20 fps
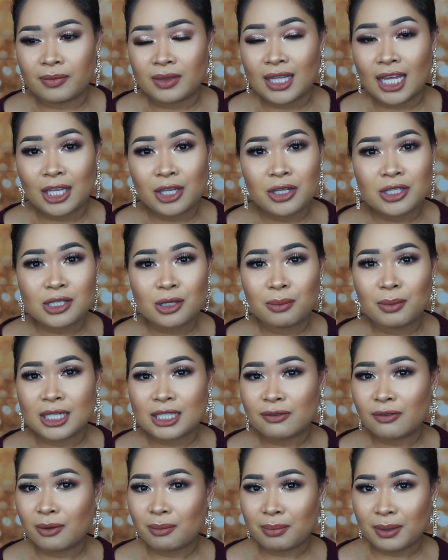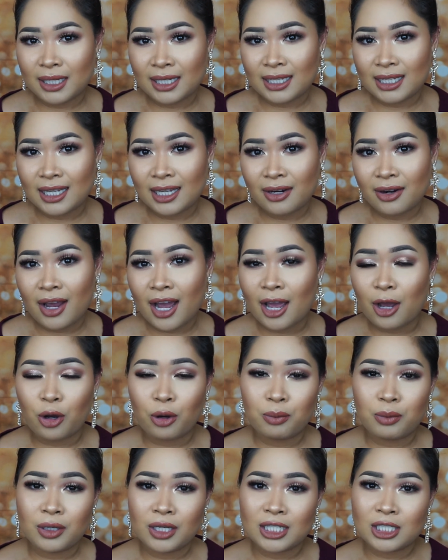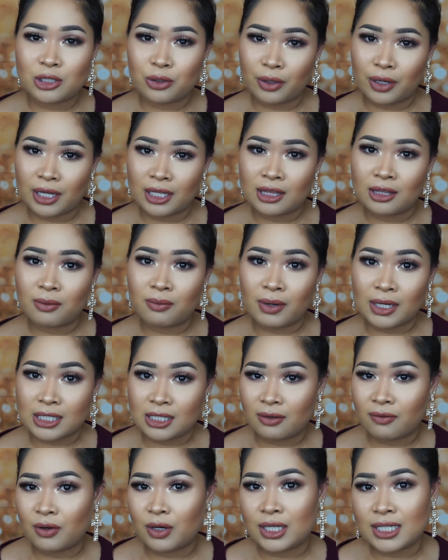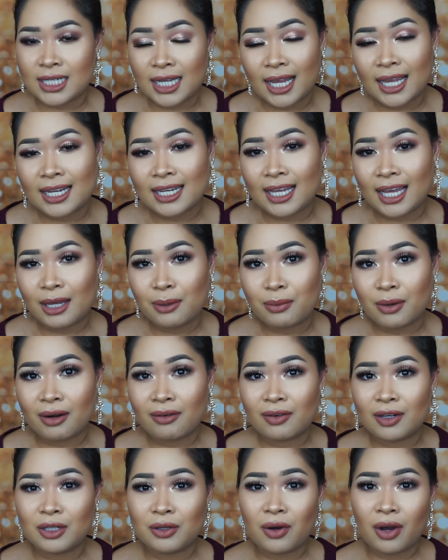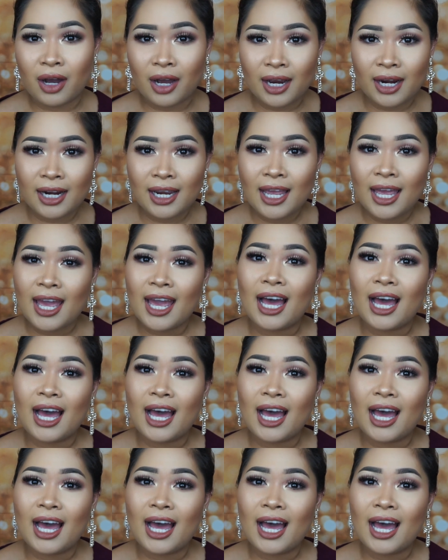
Thank you so much for being here. I hope you enjoy the rest of your day and night wherever you are,